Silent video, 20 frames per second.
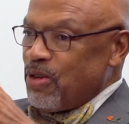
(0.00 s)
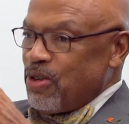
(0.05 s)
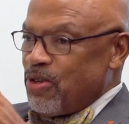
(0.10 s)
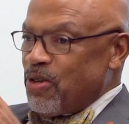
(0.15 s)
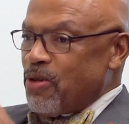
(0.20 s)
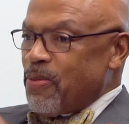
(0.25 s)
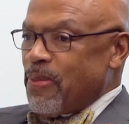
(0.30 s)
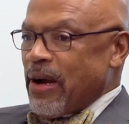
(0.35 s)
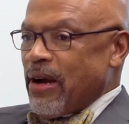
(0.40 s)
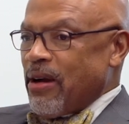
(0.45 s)
your
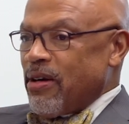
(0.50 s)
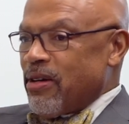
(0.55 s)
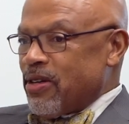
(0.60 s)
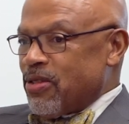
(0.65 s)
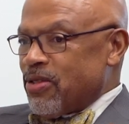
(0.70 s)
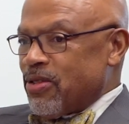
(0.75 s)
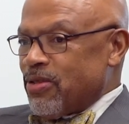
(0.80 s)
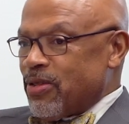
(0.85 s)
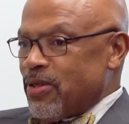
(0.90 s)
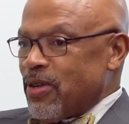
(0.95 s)
two
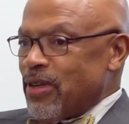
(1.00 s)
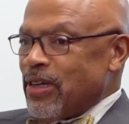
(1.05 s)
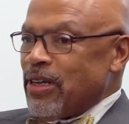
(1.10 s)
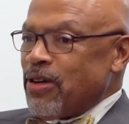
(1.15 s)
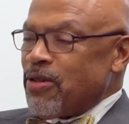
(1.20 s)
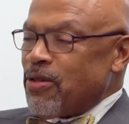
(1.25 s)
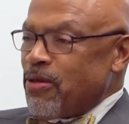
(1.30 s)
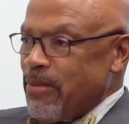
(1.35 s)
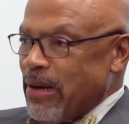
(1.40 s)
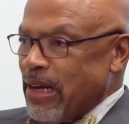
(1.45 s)
parents
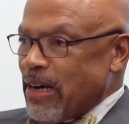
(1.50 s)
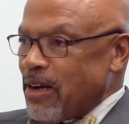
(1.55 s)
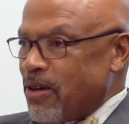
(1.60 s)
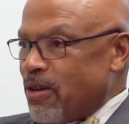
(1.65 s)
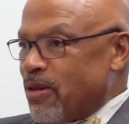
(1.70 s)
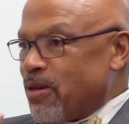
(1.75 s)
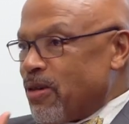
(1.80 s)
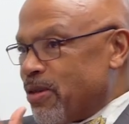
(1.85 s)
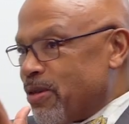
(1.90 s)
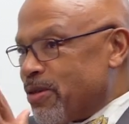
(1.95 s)
in the
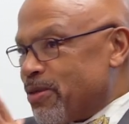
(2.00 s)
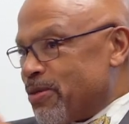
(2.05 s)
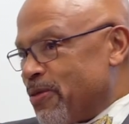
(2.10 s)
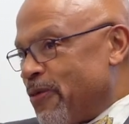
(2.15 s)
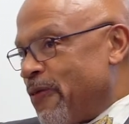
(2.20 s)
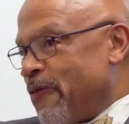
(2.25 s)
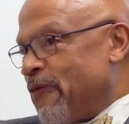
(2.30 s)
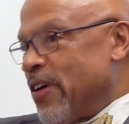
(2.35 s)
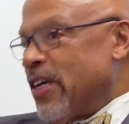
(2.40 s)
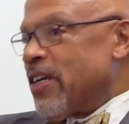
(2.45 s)
medical
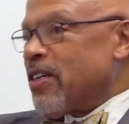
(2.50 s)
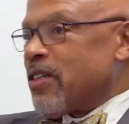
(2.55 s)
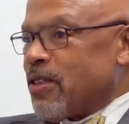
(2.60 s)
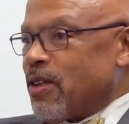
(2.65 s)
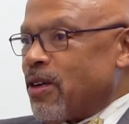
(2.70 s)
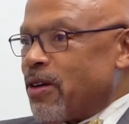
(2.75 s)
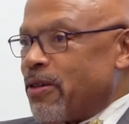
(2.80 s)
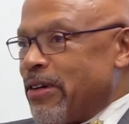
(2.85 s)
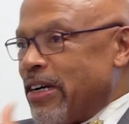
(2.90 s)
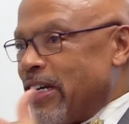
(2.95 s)

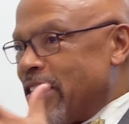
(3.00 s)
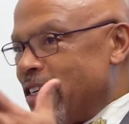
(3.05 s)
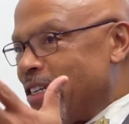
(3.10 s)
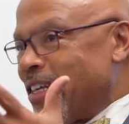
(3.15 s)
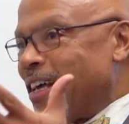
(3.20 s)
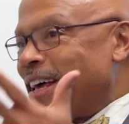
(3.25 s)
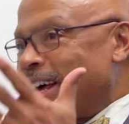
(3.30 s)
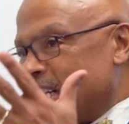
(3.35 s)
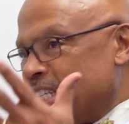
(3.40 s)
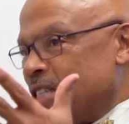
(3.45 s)
field already.
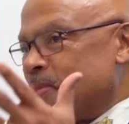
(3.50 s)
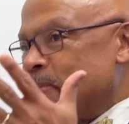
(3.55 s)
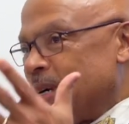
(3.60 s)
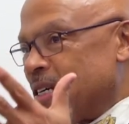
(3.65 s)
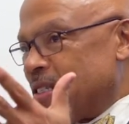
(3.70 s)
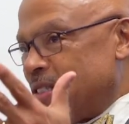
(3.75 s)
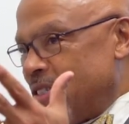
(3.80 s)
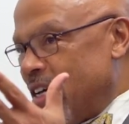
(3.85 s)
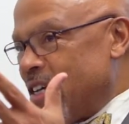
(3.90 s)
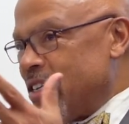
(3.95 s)
The
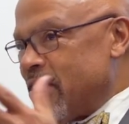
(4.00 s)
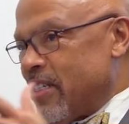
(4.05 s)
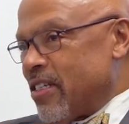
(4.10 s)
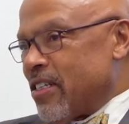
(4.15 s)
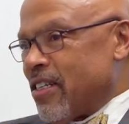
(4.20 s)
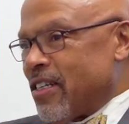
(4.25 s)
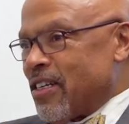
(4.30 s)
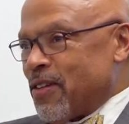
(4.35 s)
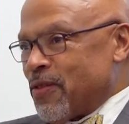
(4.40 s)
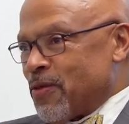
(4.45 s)

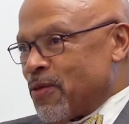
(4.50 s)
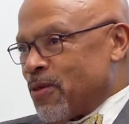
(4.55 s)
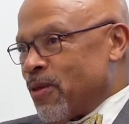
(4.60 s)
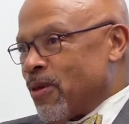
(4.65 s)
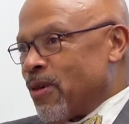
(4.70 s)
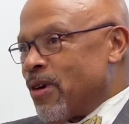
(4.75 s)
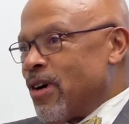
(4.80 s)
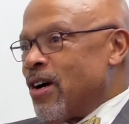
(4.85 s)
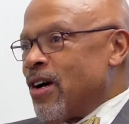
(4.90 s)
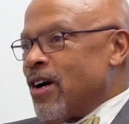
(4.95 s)
expectation,
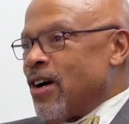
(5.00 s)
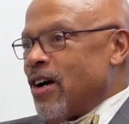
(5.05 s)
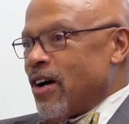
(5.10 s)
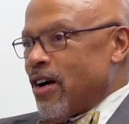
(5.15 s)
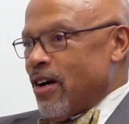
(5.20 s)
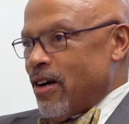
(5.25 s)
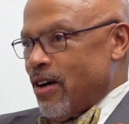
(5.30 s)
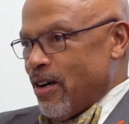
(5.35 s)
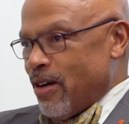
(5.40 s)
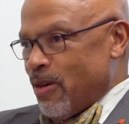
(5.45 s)
therefore,
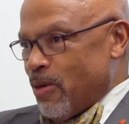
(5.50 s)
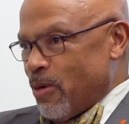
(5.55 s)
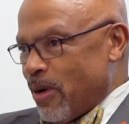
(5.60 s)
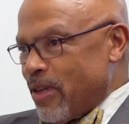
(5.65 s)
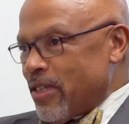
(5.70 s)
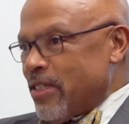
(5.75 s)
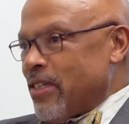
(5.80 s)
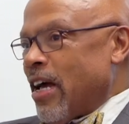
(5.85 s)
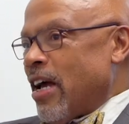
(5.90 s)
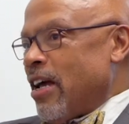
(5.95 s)

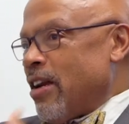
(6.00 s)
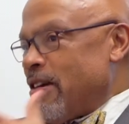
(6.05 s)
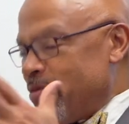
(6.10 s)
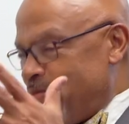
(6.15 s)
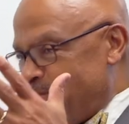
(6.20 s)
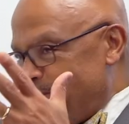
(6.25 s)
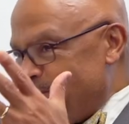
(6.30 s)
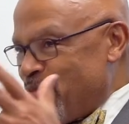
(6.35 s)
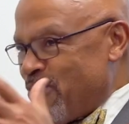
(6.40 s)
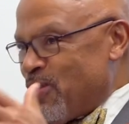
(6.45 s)
was that
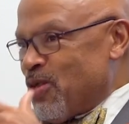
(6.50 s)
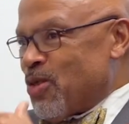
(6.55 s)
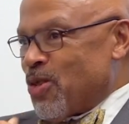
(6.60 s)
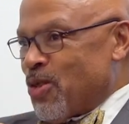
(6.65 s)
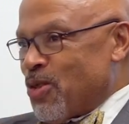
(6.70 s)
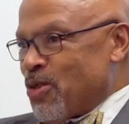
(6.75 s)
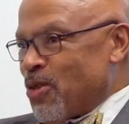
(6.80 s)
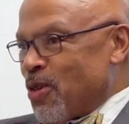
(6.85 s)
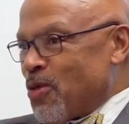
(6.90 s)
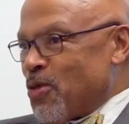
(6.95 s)
the
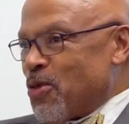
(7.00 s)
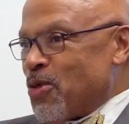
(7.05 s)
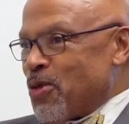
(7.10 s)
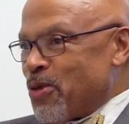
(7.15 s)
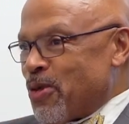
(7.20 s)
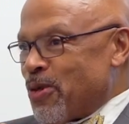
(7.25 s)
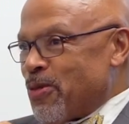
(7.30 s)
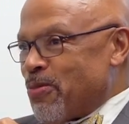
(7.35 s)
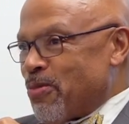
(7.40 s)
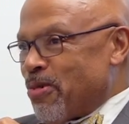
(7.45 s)
two of you
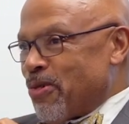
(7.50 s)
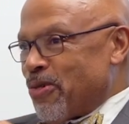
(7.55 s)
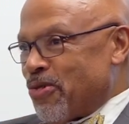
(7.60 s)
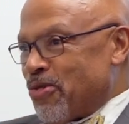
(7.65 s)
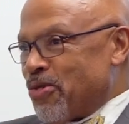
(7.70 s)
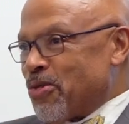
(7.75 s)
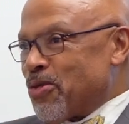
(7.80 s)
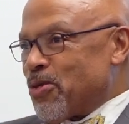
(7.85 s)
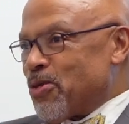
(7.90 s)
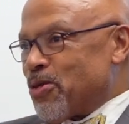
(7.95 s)
would
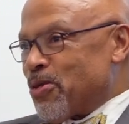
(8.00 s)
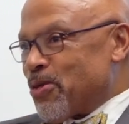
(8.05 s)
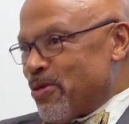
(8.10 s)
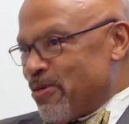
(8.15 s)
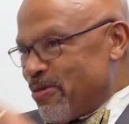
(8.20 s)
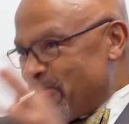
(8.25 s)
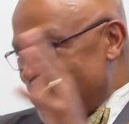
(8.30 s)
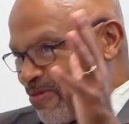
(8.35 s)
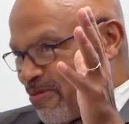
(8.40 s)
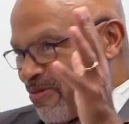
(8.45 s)
pursue
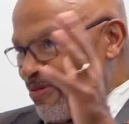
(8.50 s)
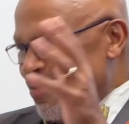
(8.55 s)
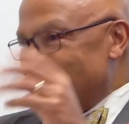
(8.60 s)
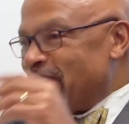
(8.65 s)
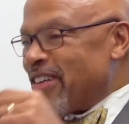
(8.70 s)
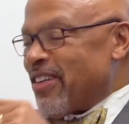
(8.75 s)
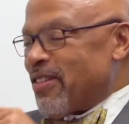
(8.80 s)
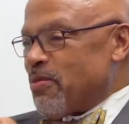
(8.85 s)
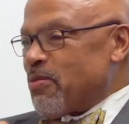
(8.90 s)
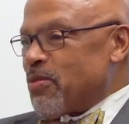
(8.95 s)

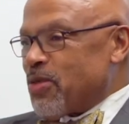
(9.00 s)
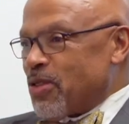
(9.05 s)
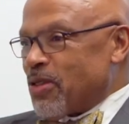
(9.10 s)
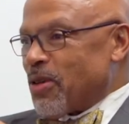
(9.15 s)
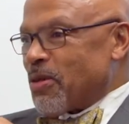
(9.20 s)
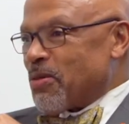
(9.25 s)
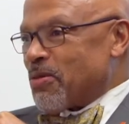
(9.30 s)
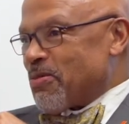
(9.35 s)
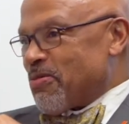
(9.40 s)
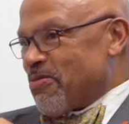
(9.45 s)

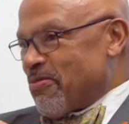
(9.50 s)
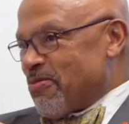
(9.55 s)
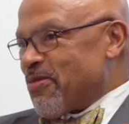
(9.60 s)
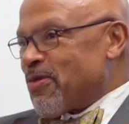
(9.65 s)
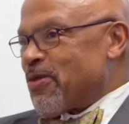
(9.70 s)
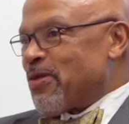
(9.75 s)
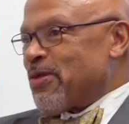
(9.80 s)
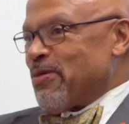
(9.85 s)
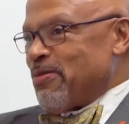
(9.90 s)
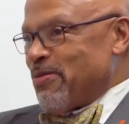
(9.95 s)
some
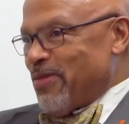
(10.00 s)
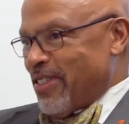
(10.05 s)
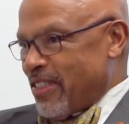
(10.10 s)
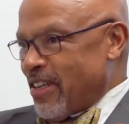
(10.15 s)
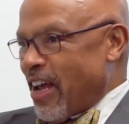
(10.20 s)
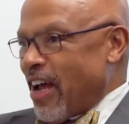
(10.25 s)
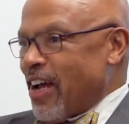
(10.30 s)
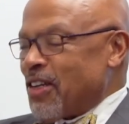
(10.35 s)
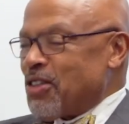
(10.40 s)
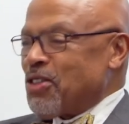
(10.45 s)

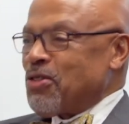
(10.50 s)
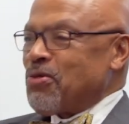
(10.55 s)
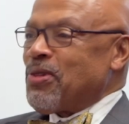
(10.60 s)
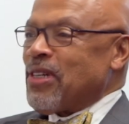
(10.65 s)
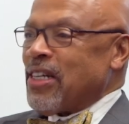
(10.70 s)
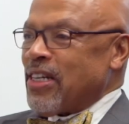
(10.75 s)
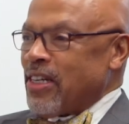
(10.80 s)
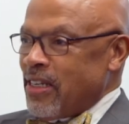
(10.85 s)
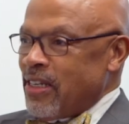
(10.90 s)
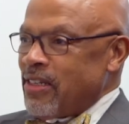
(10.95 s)

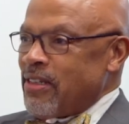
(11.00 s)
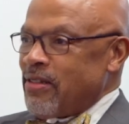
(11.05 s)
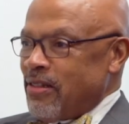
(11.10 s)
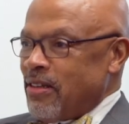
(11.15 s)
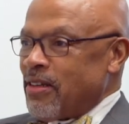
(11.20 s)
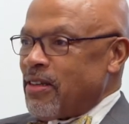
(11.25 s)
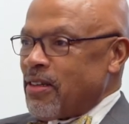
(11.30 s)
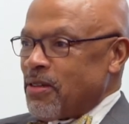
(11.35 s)
science-related...